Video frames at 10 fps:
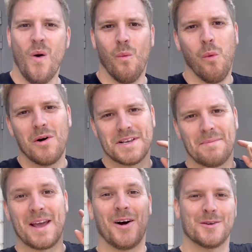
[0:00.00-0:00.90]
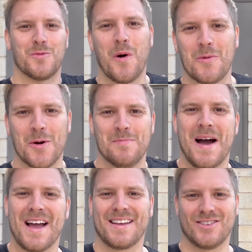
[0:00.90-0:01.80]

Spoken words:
What is happening, guys? Welcome back.